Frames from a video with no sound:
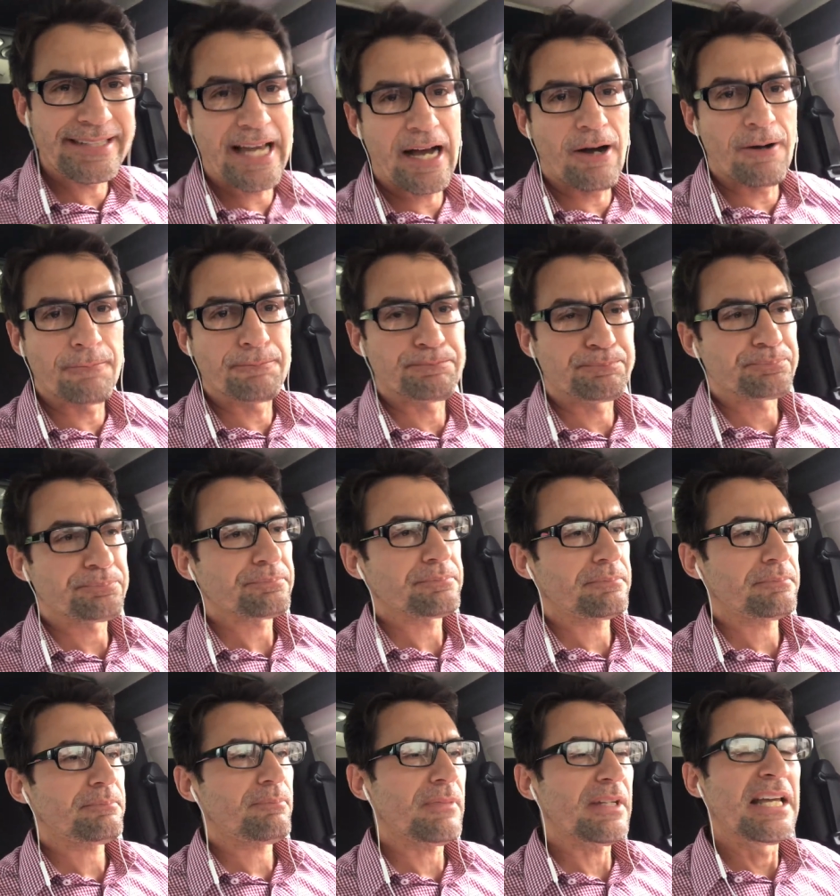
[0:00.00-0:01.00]
now.
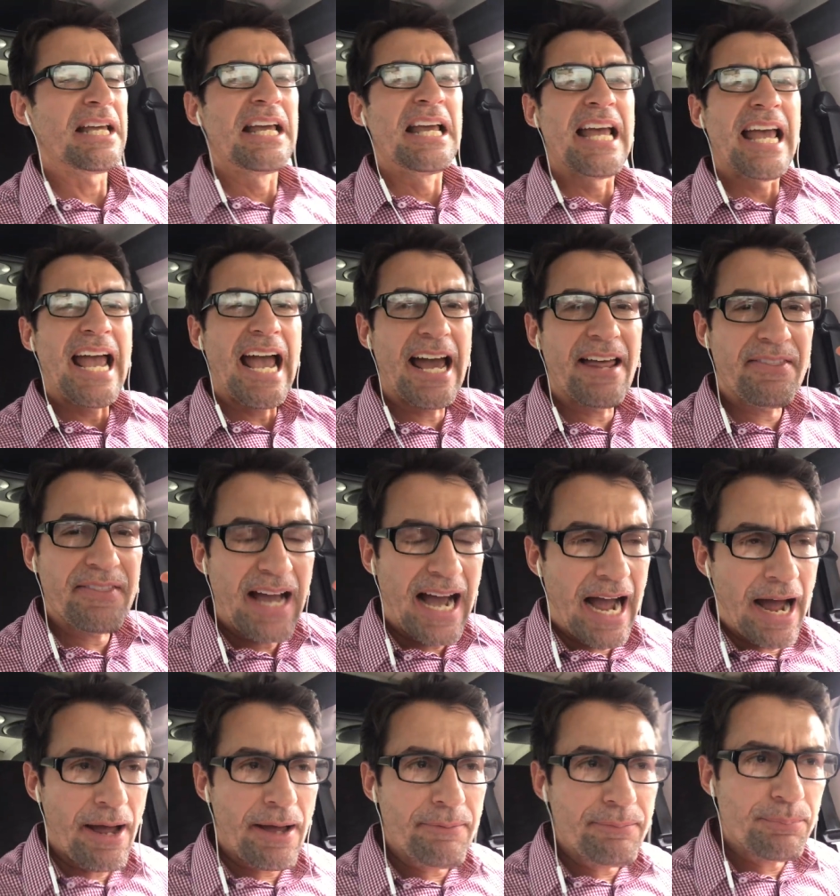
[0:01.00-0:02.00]
And
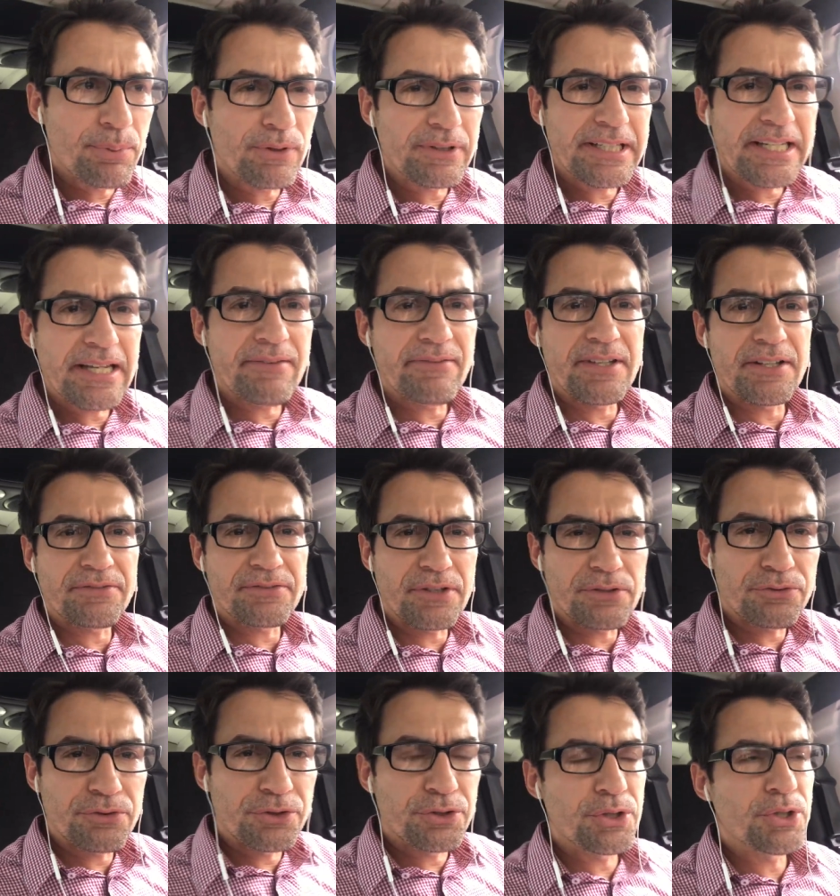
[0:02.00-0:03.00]
I believe this
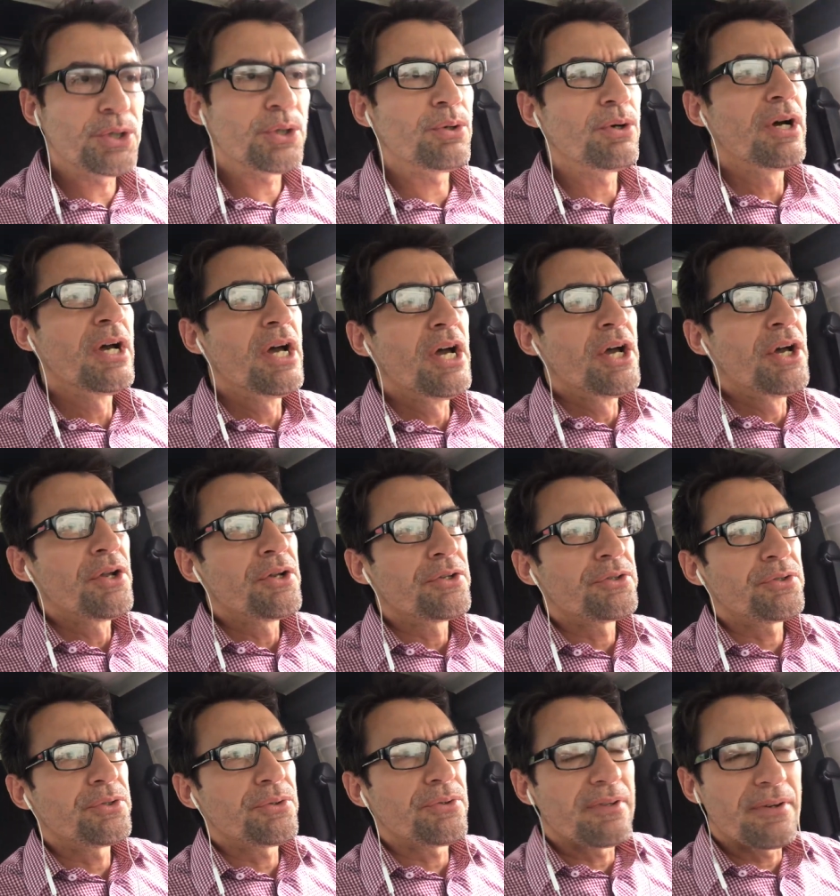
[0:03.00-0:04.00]
is due
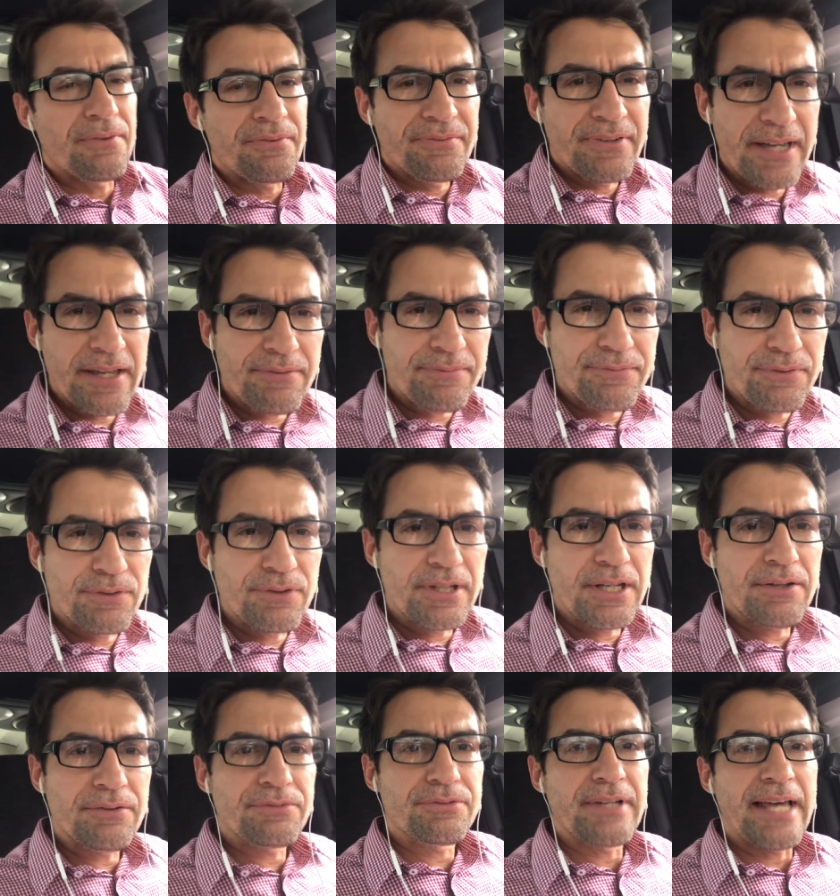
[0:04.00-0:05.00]
to the
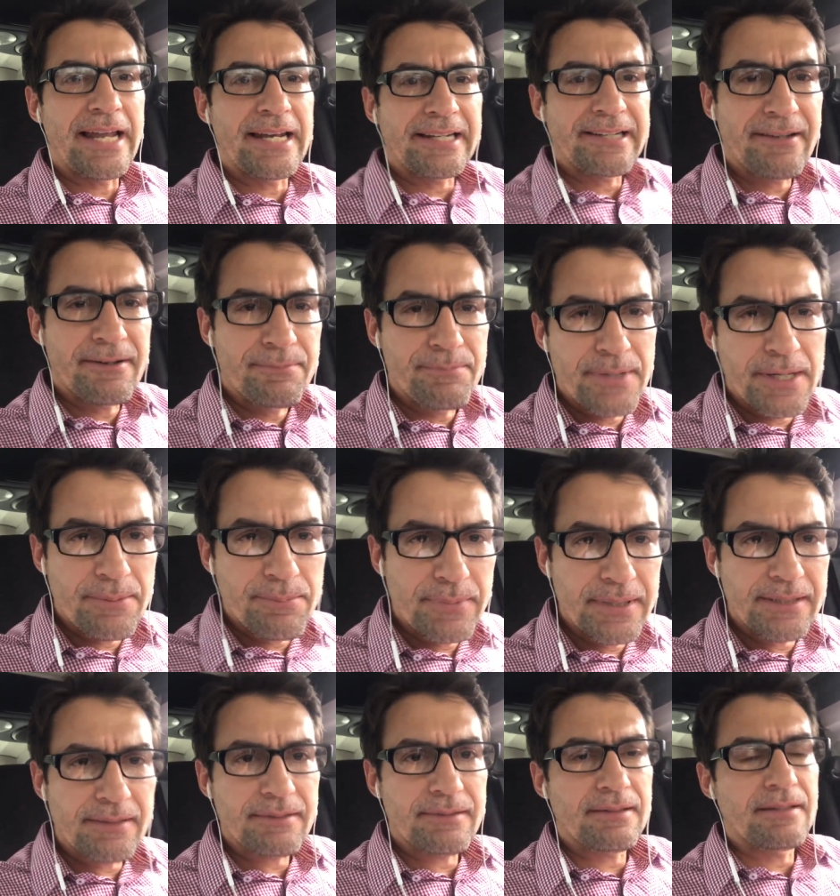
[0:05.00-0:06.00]
faithfulness and
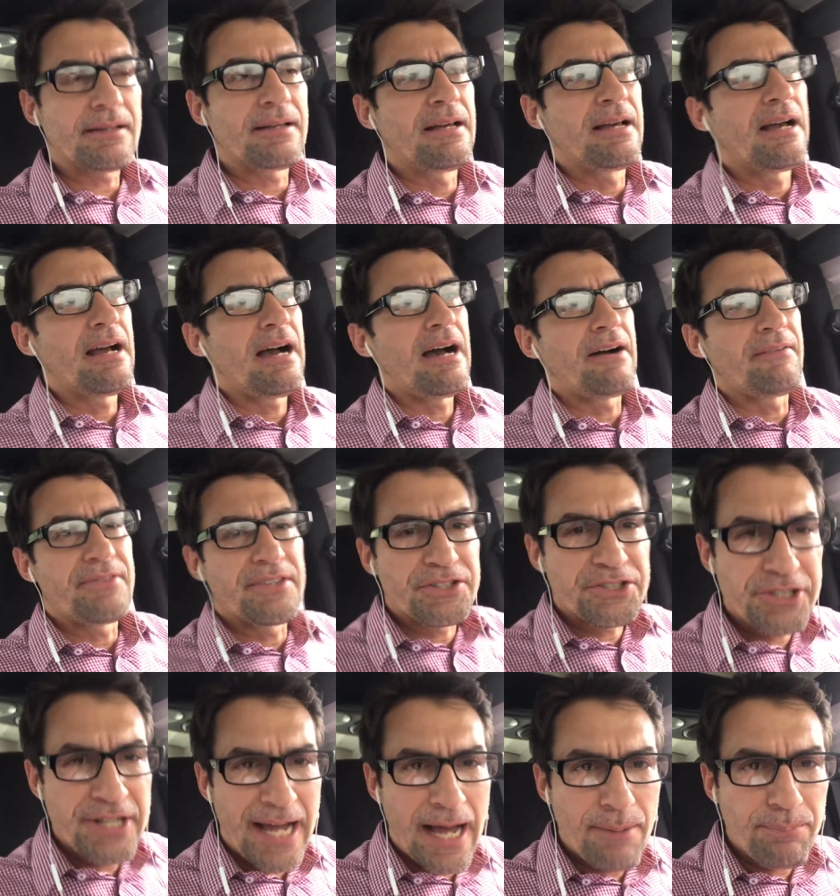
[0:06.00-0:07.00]
commitment of the
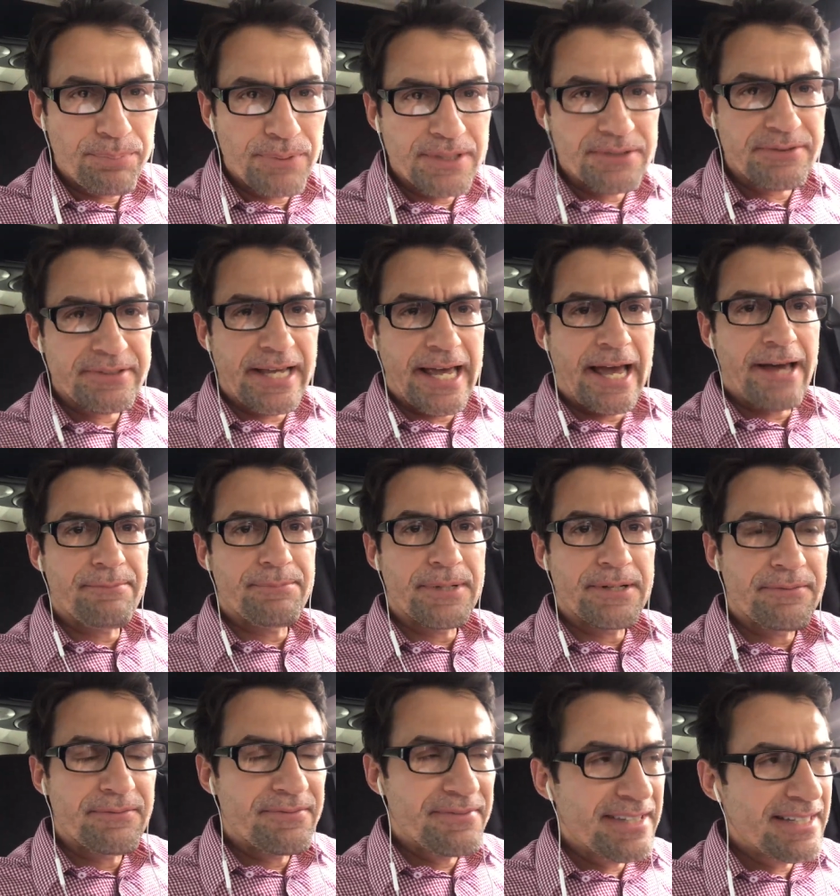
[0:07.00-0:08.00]
chaplains that have
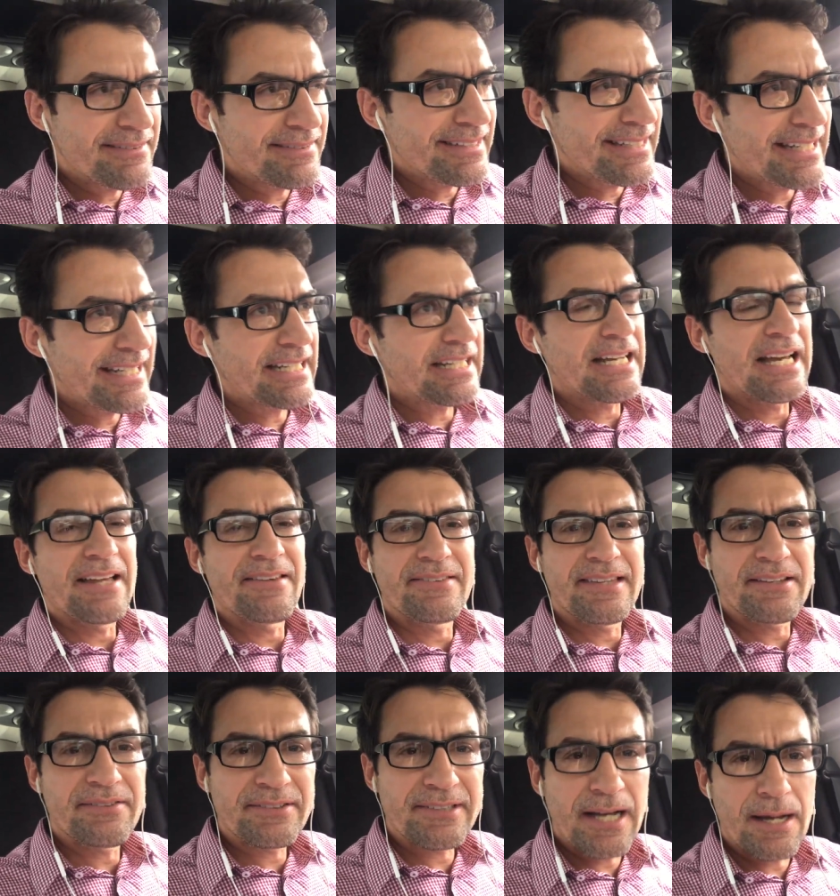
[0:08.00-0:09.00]
been visiting
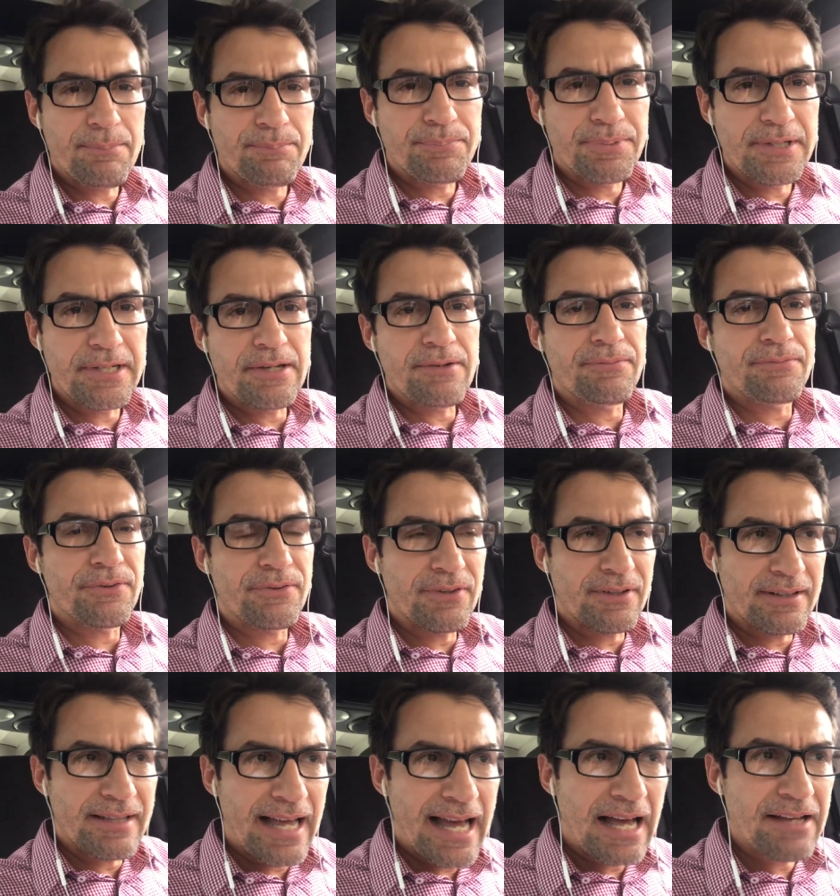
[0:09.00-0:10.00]
this company for
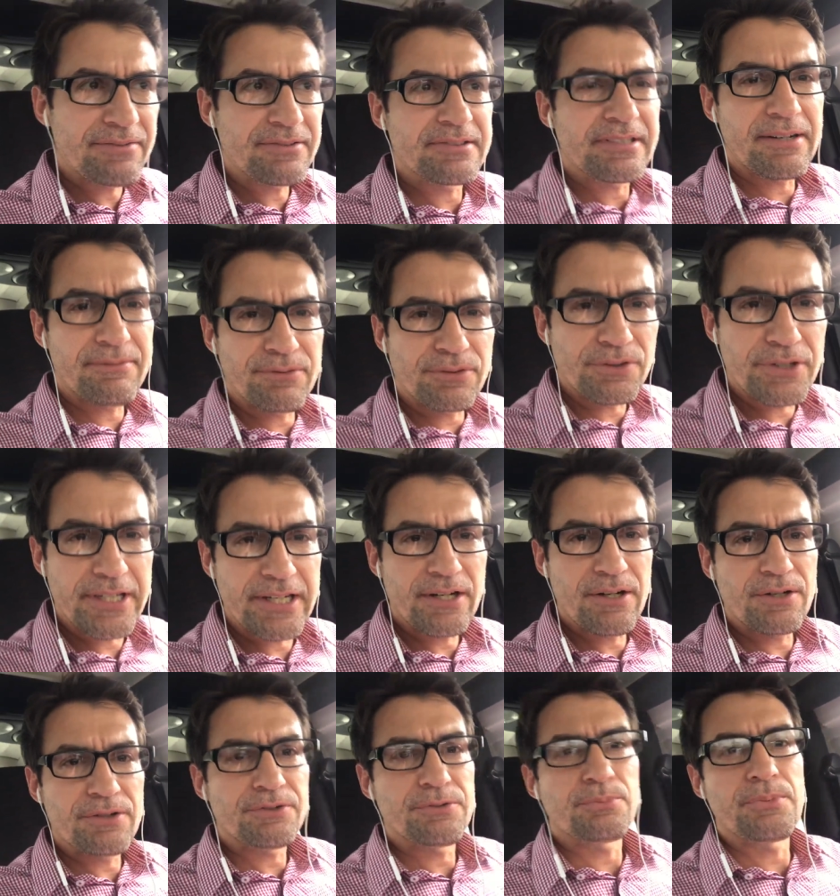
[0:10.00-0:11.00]
the last several
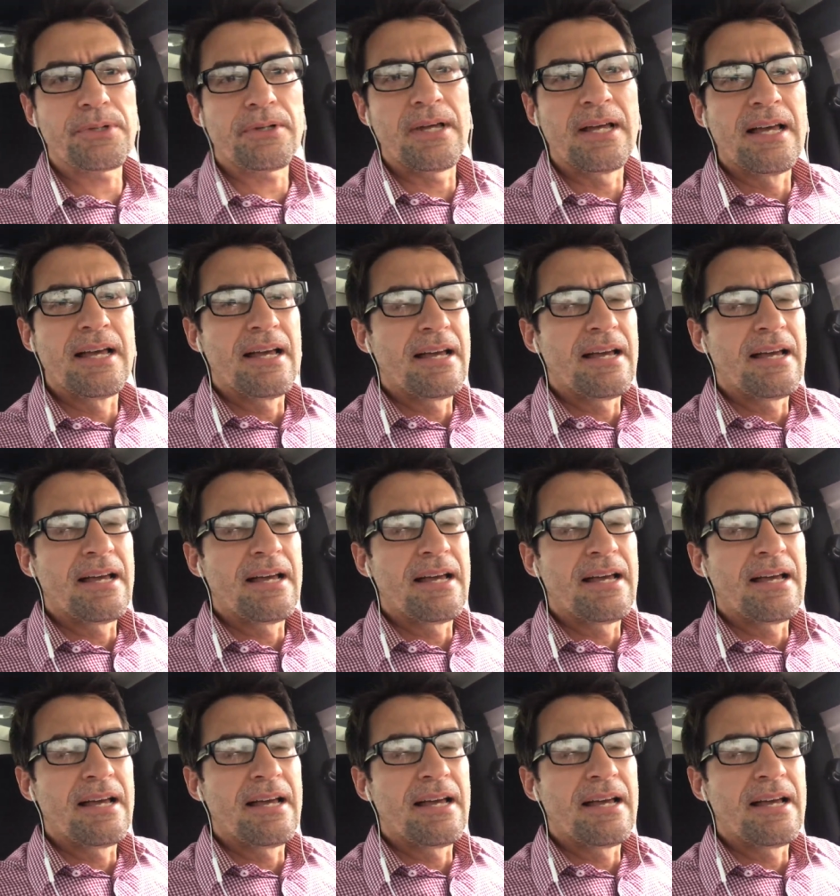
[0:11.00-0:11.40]
years. We,